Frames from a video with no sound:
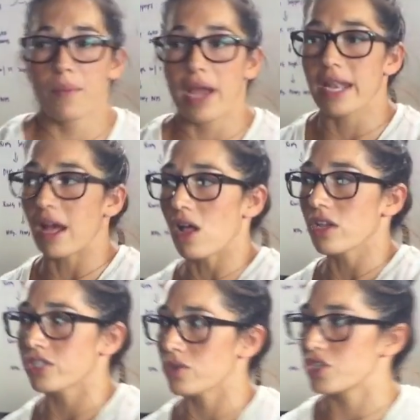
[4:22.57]
and I'll
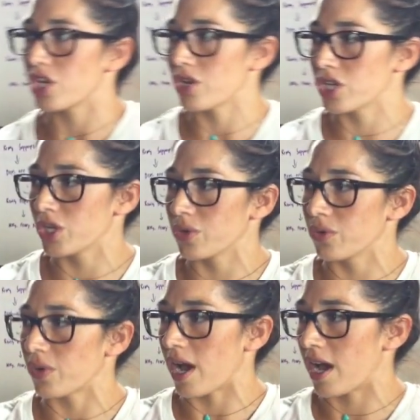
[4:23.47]
also show you
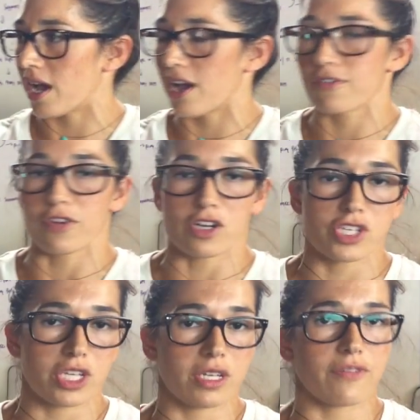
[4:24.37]
a
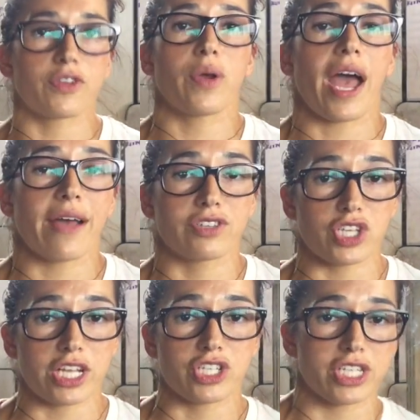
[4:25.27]
version if you have
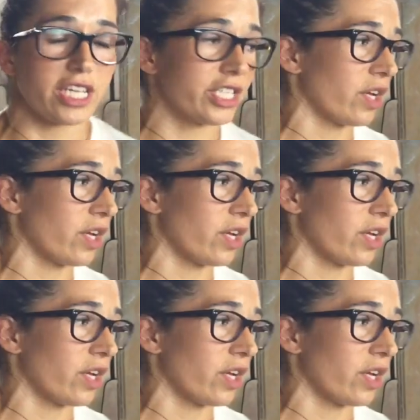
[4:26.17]
GHD.